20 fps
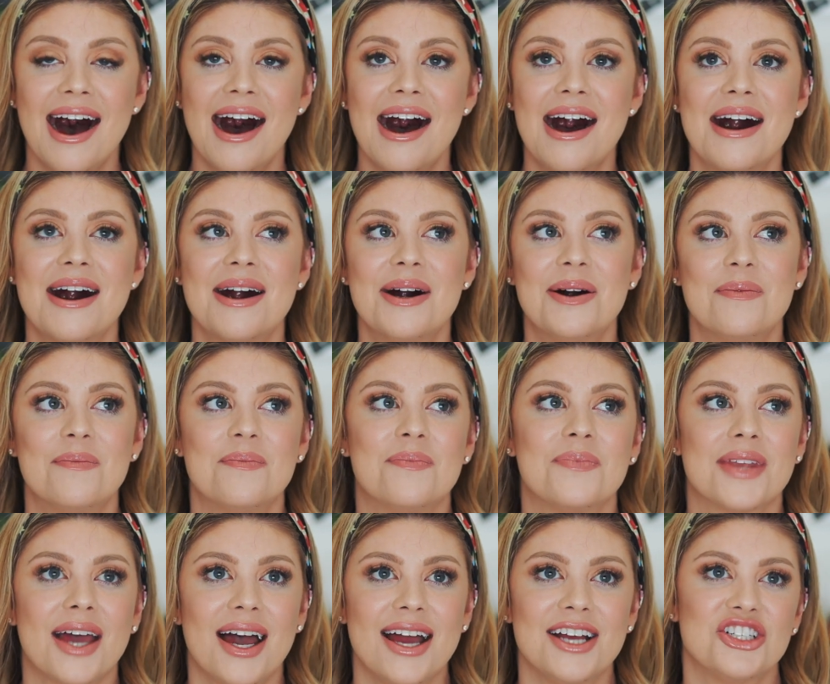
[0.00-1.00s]
Um,
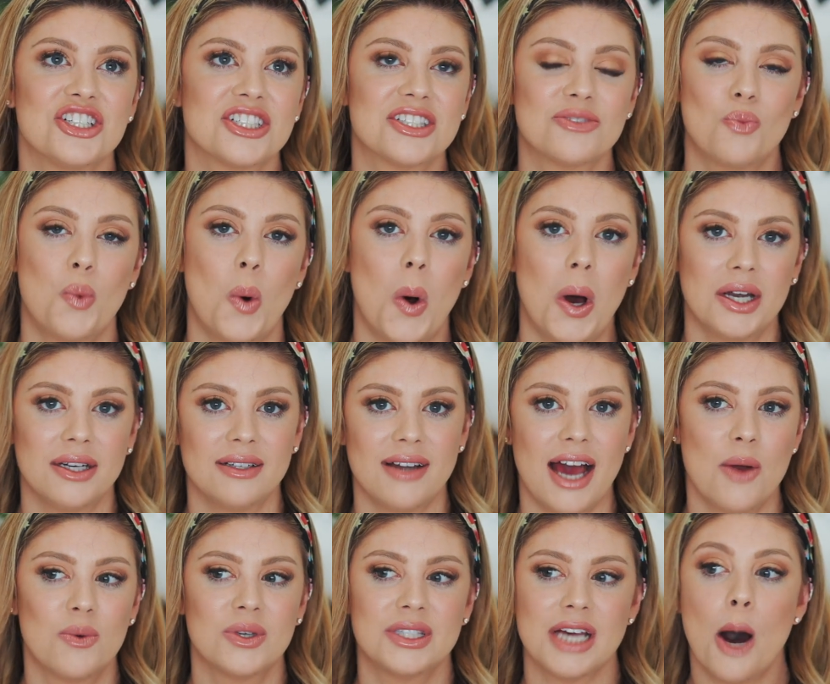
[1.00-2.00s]
I just want.
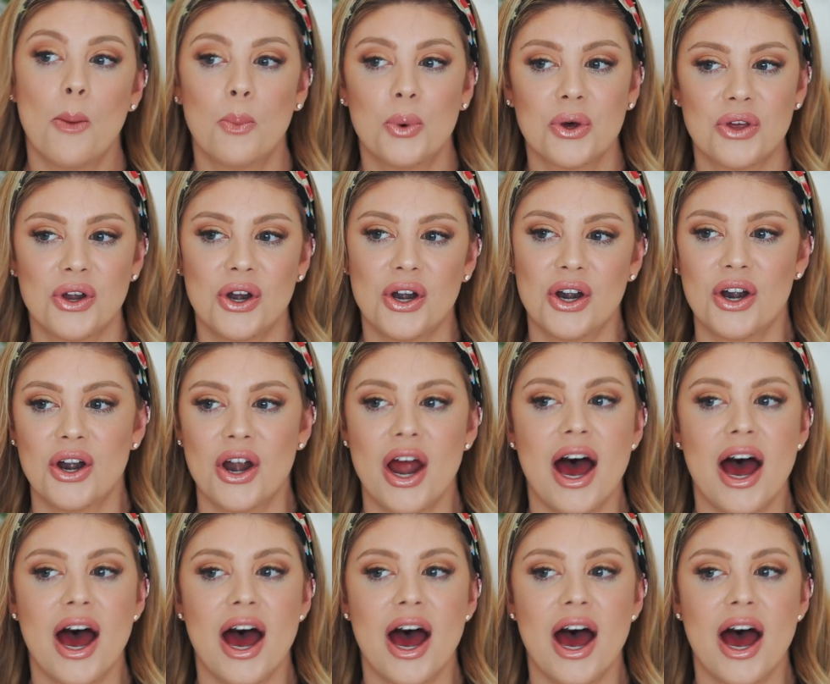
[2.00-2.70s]
I was up with her.